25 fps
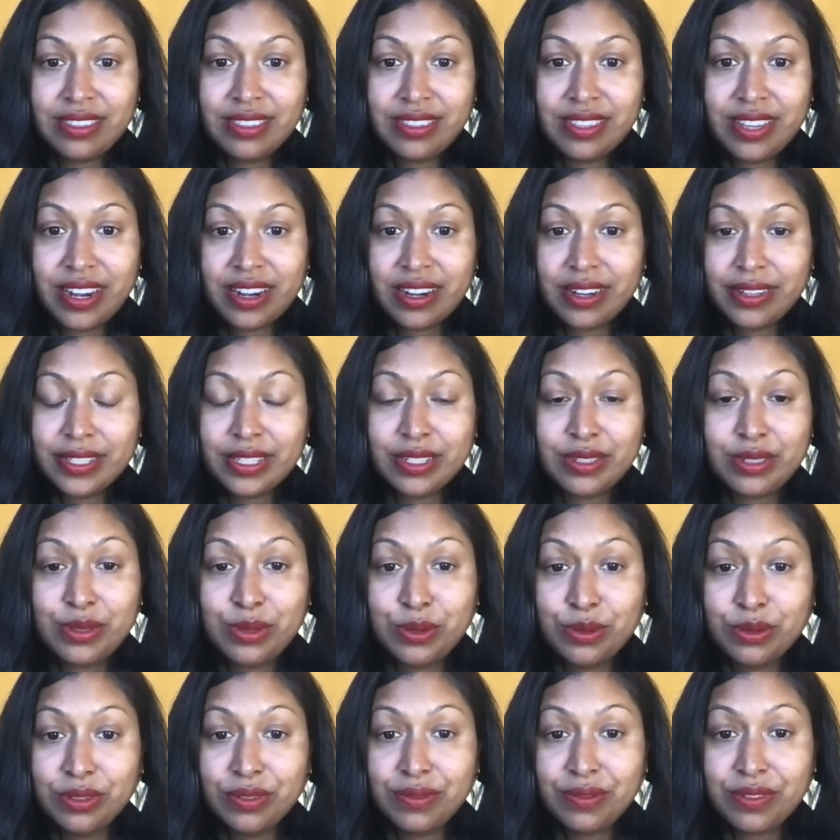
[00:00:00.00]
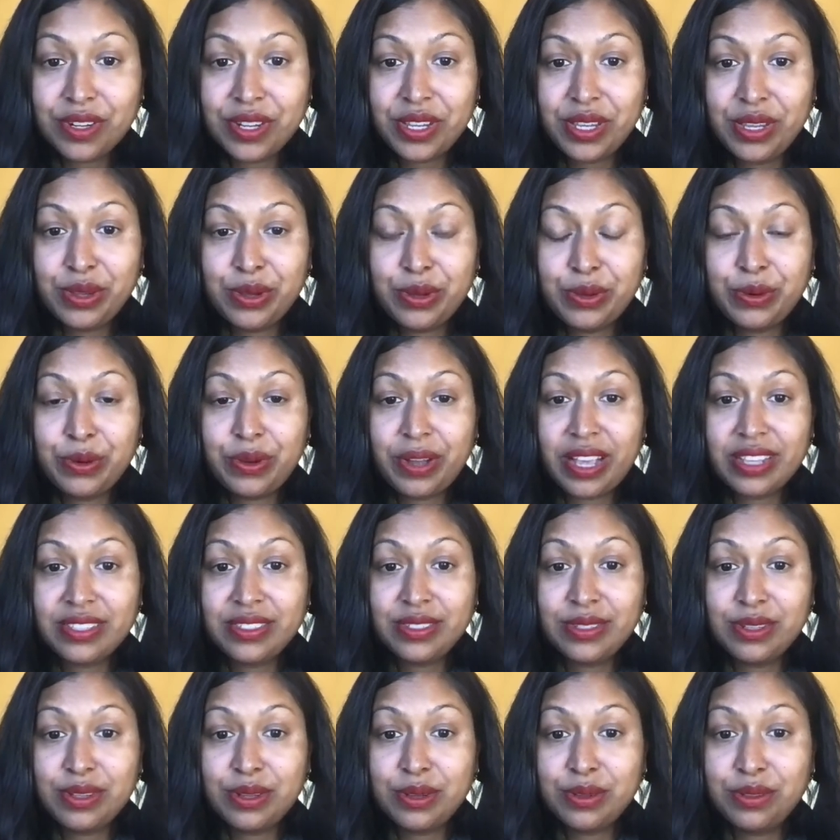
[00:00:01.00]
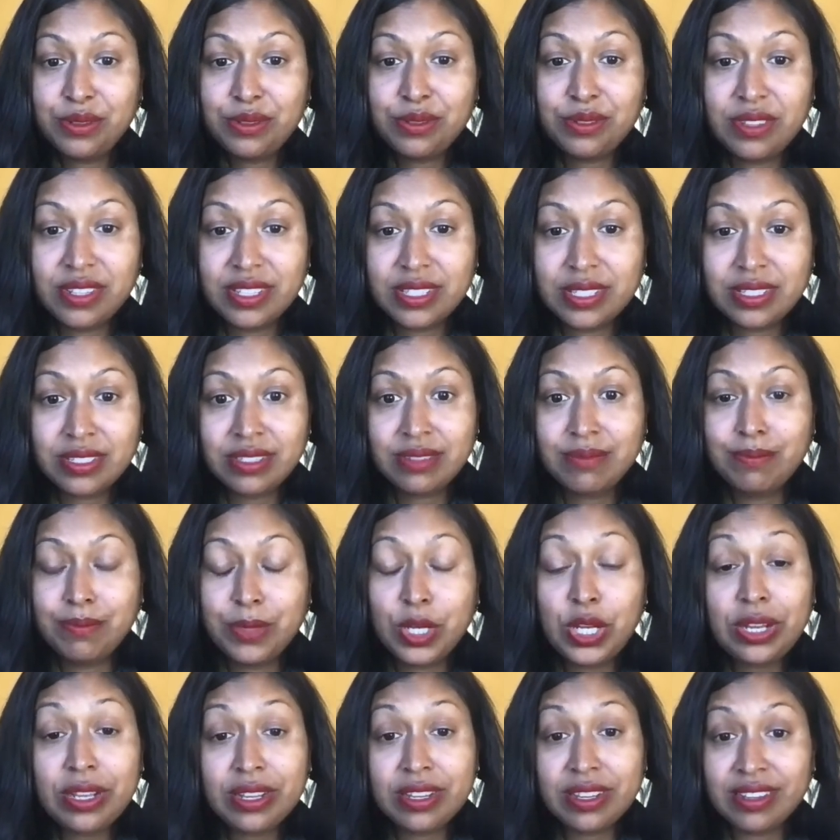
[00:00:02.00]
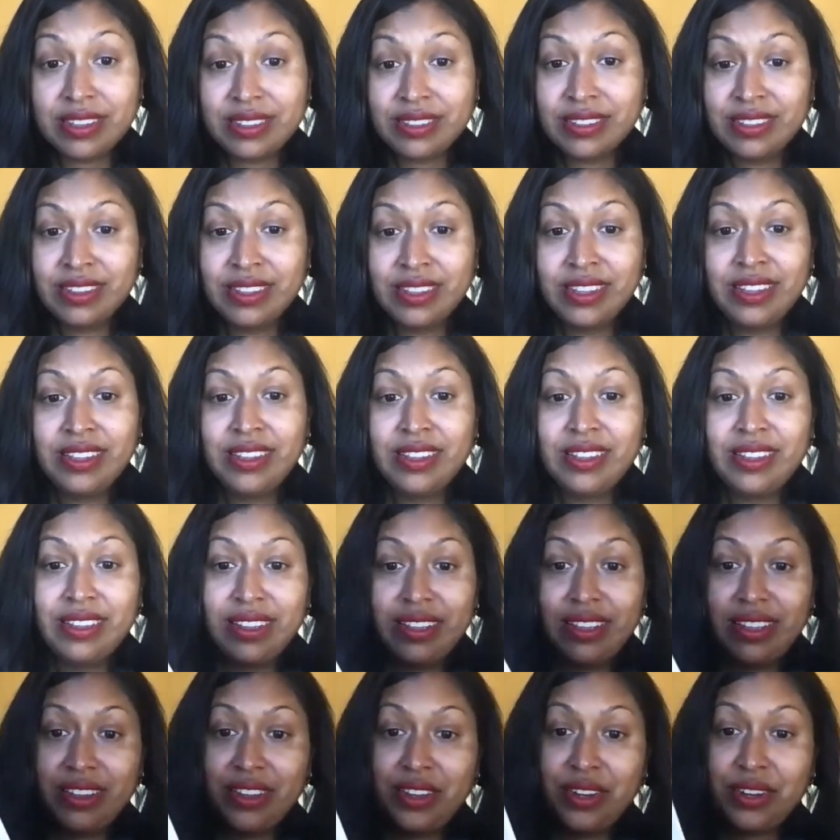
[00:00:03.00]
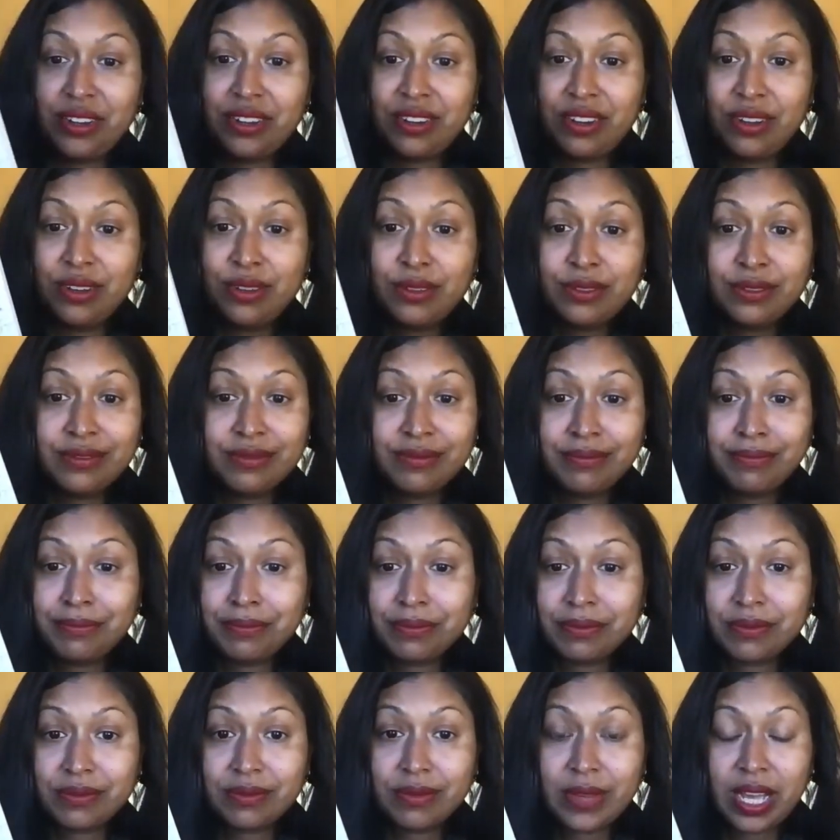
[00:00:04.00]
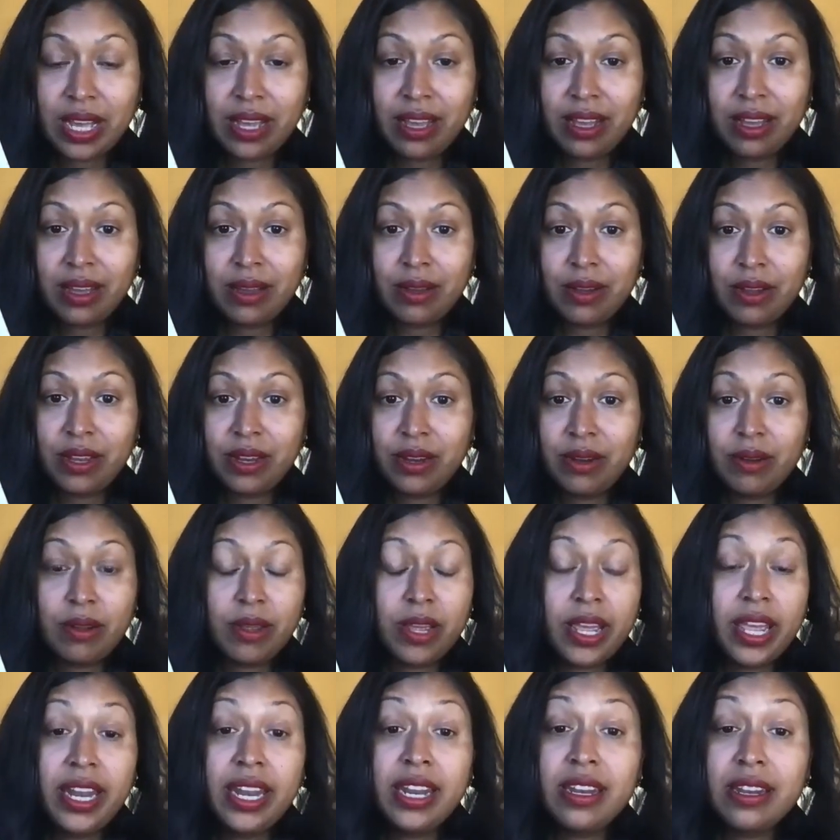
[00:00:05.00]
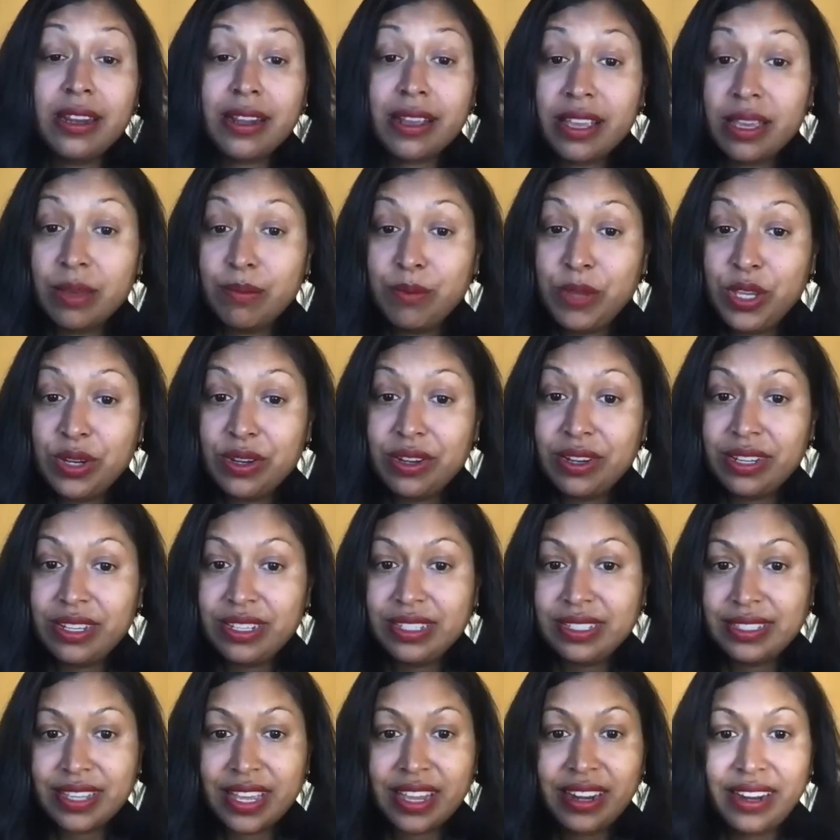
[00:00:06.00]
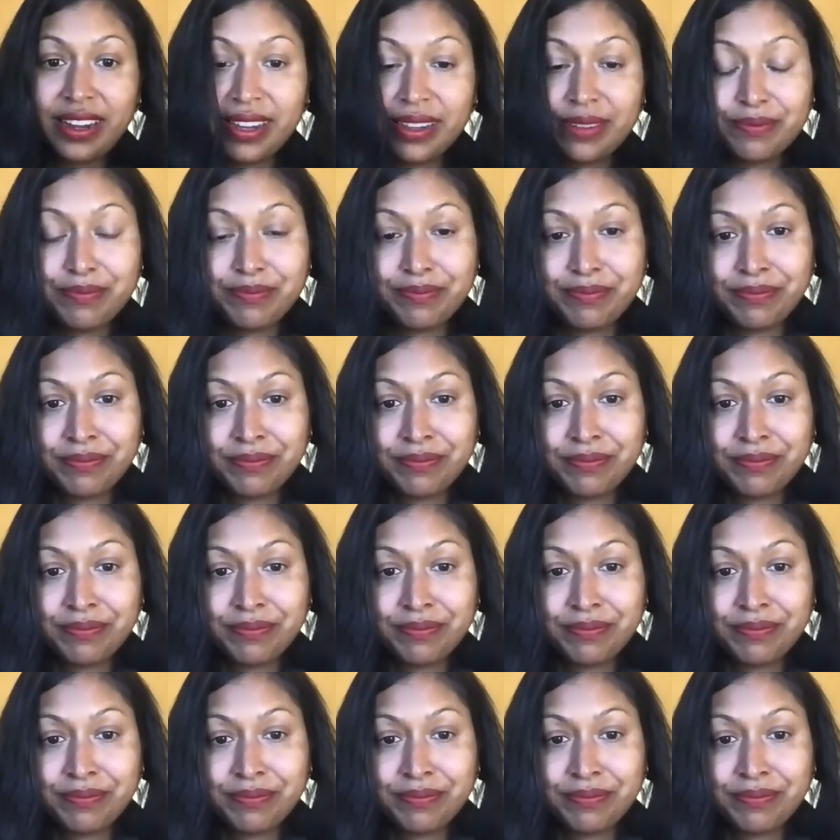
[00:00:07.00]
there as a tool for you as you go through this book on your own, and in a community setting.